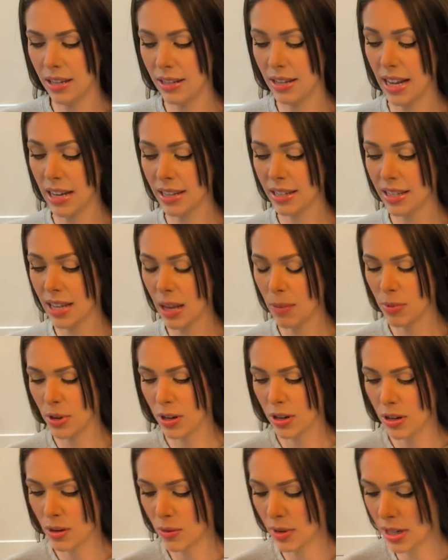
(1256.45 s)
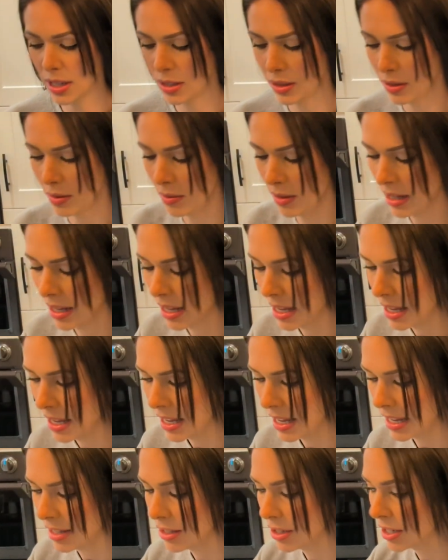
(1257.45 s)
Next step you're gonna wanna do
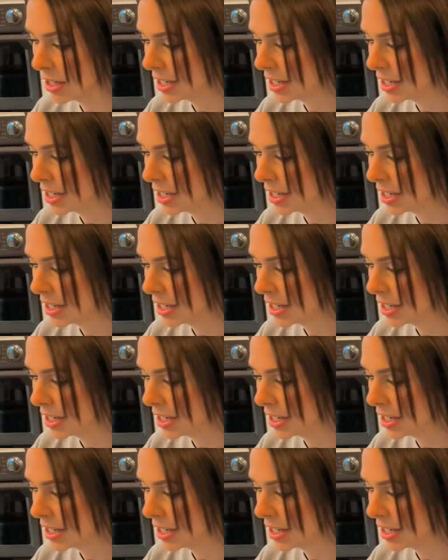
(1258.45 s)
is